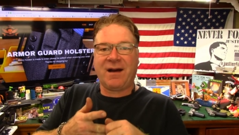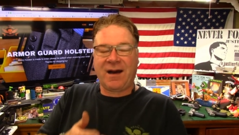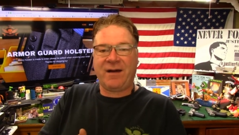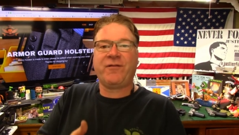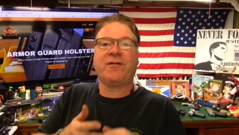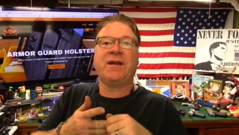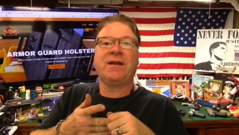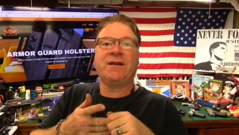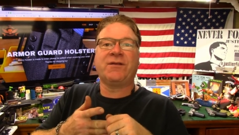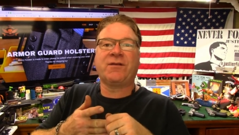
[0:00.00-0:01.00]

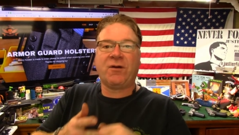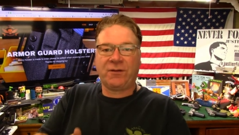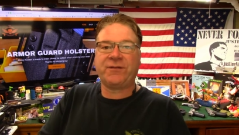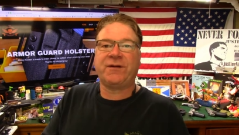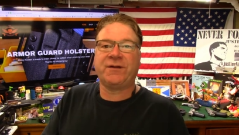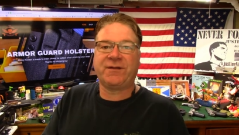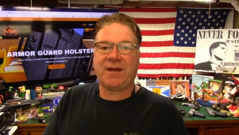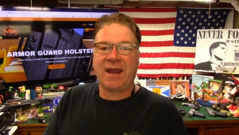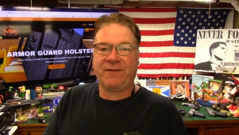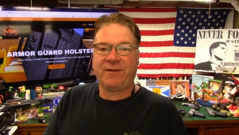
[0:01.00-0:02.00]
offering his holsters
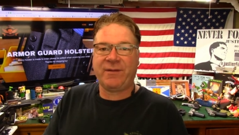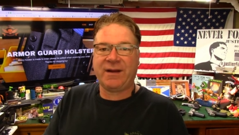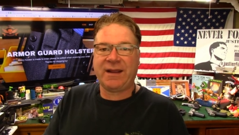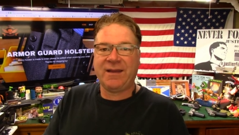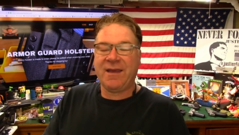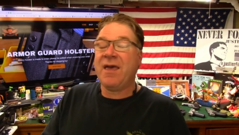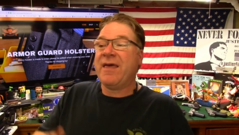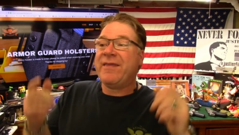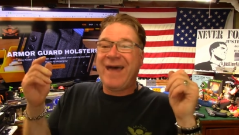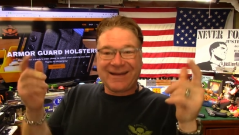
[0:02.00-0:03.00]
to everybody?
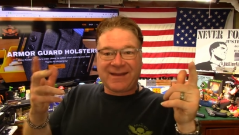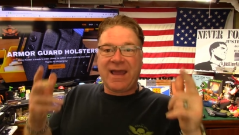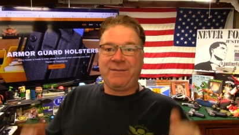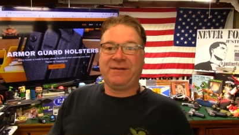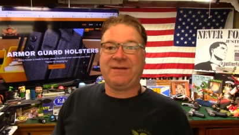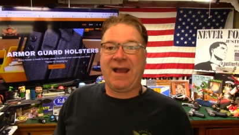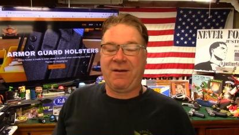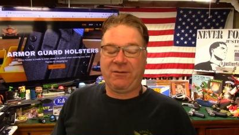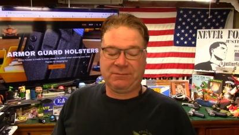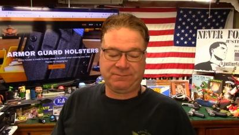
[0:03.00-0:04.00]
That time is now.